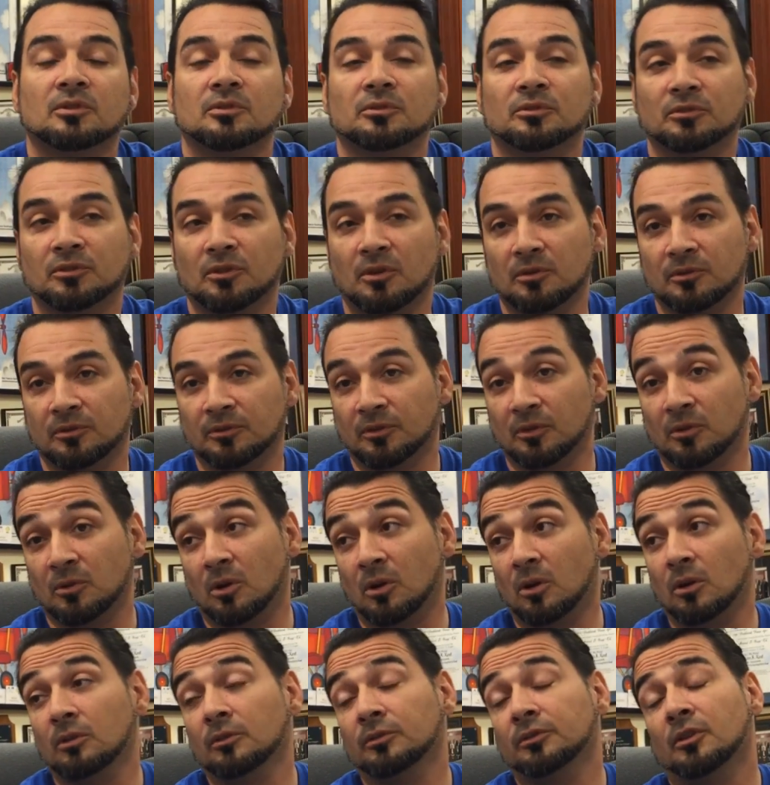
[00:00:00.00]
so
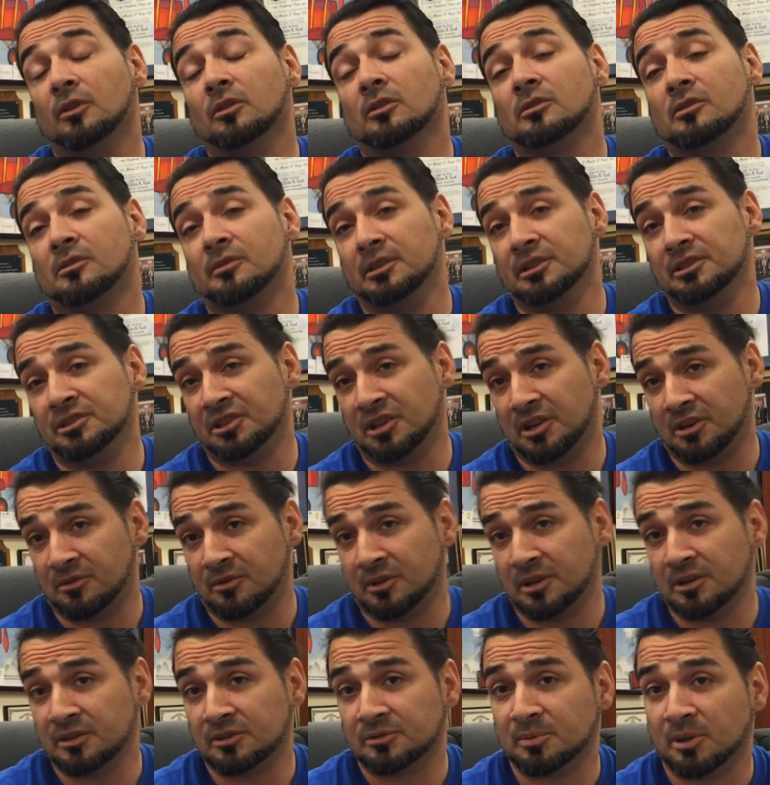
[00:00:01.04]
all salt chlorine
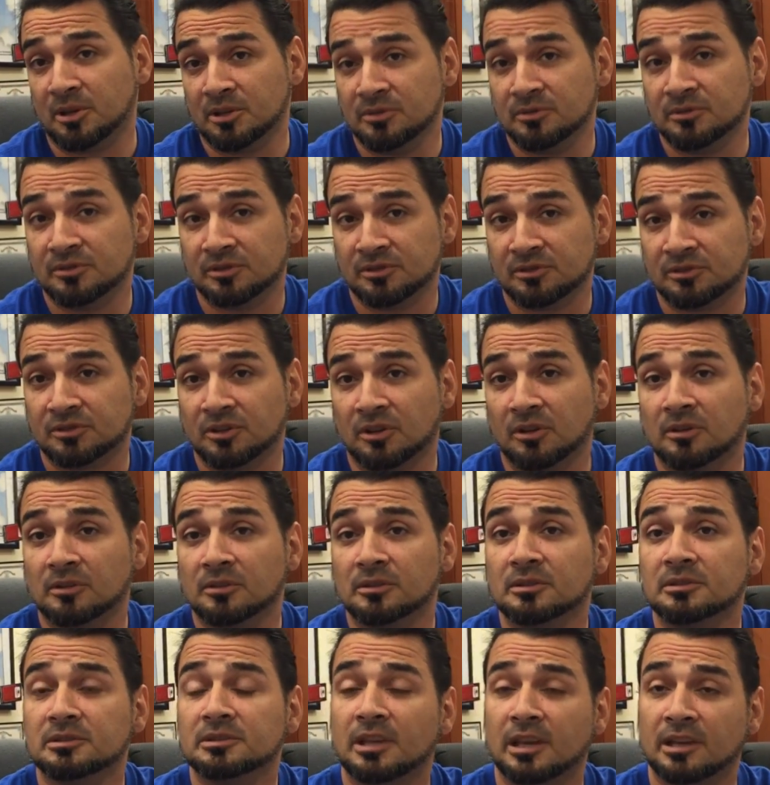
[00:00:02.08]
generators, by using
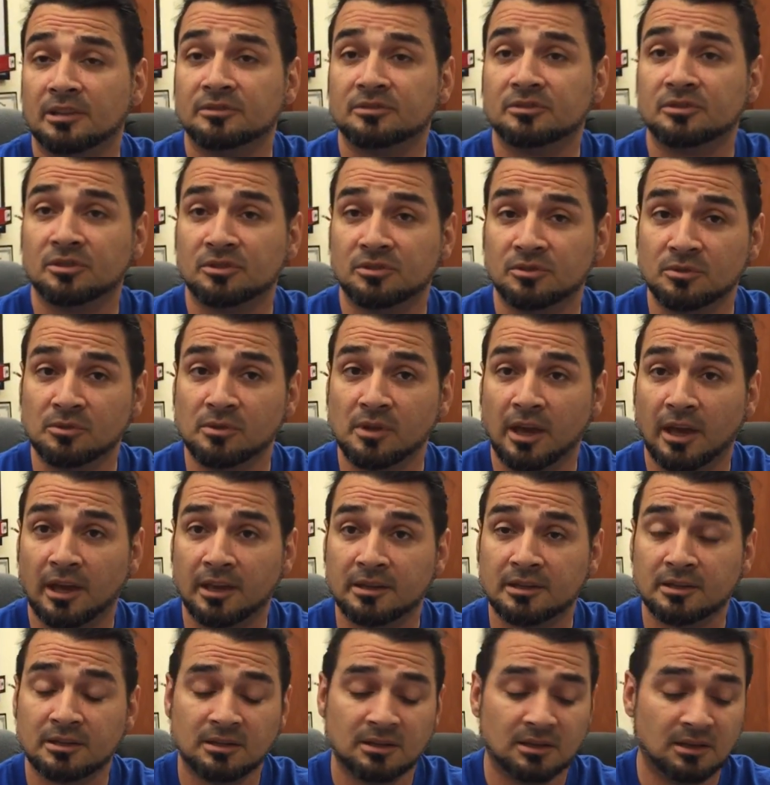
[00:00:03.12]
salt, tend to do
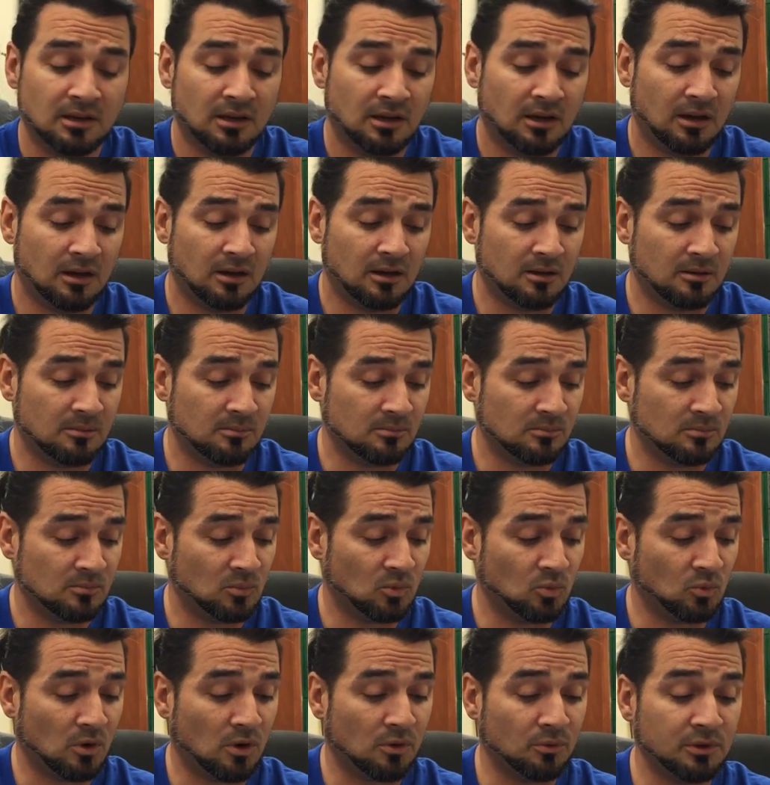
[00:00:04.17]
that.
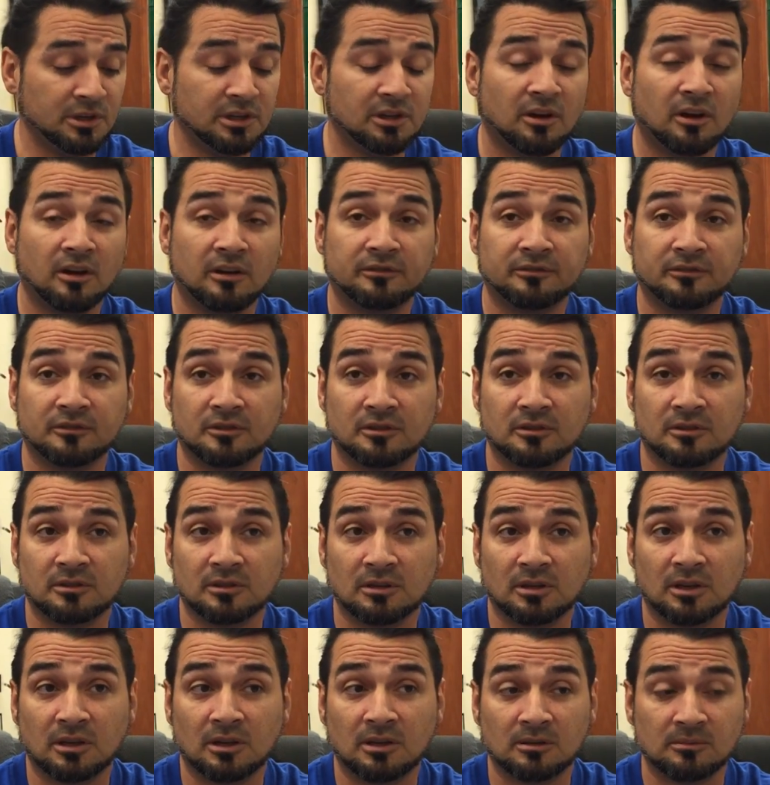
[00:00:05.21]
What we
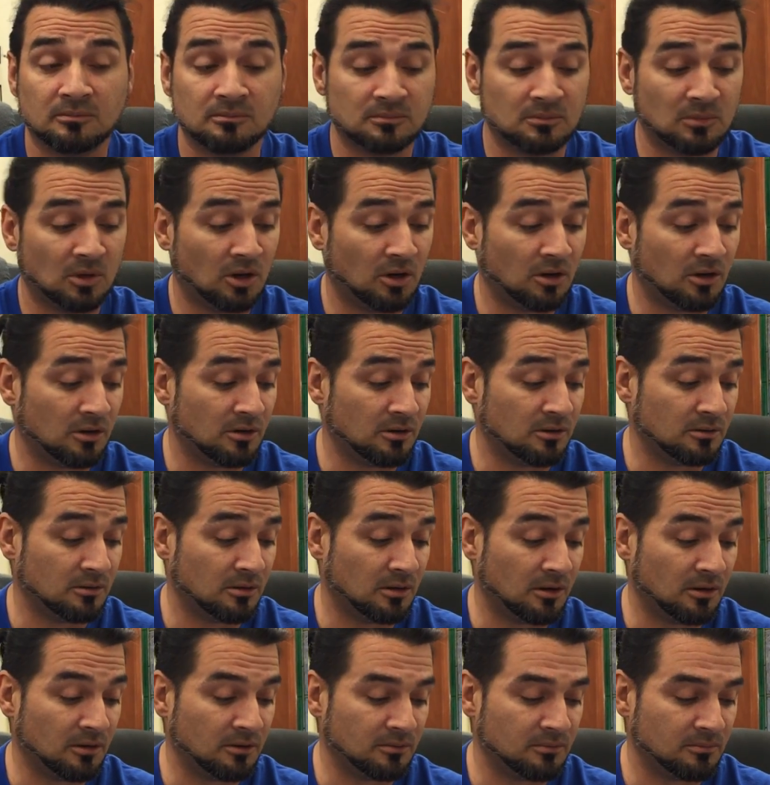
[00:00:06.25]
offer
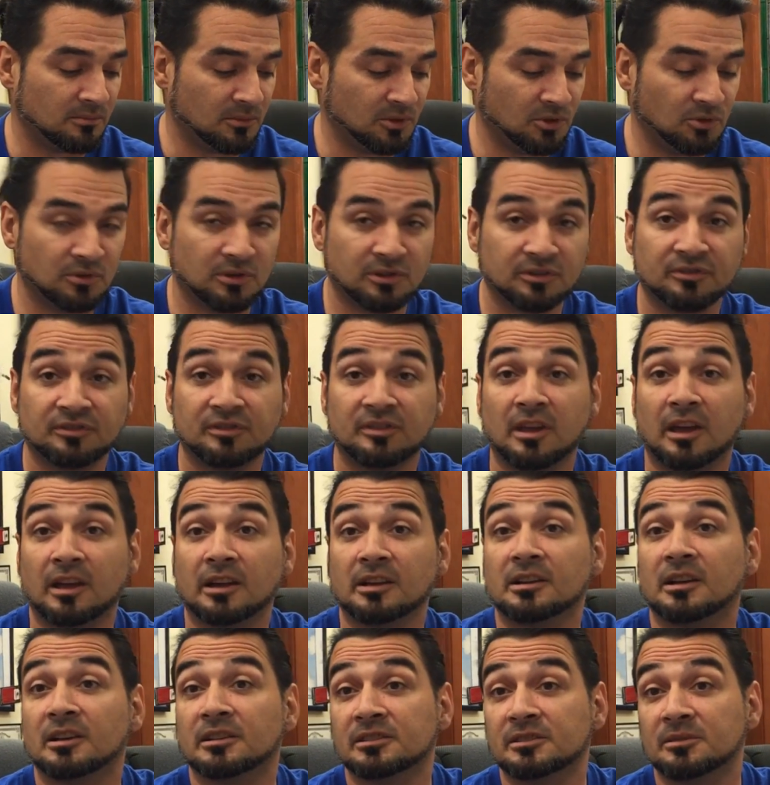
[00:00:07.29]
are units
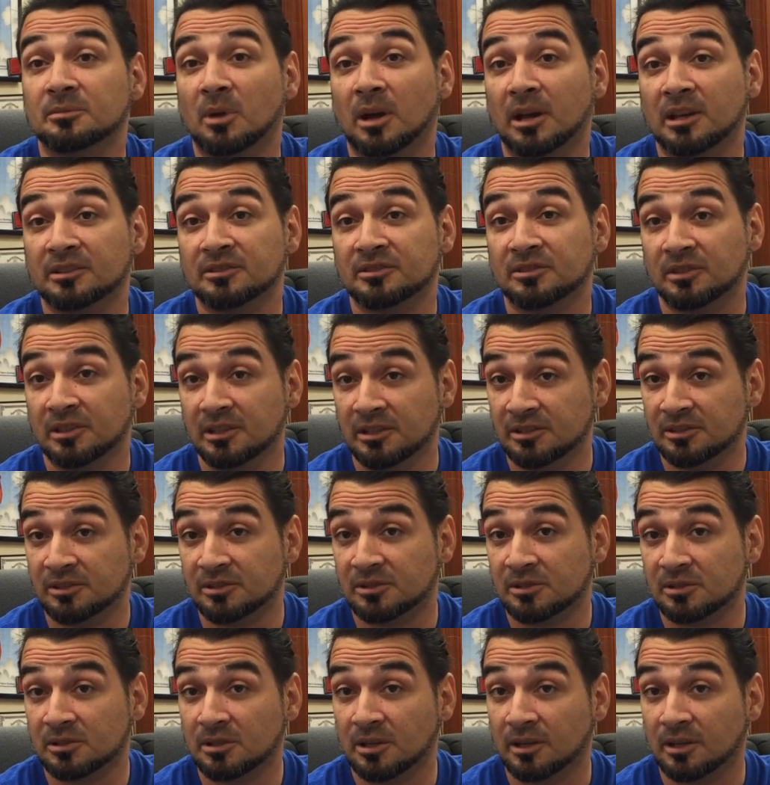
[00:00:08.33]
that customize to each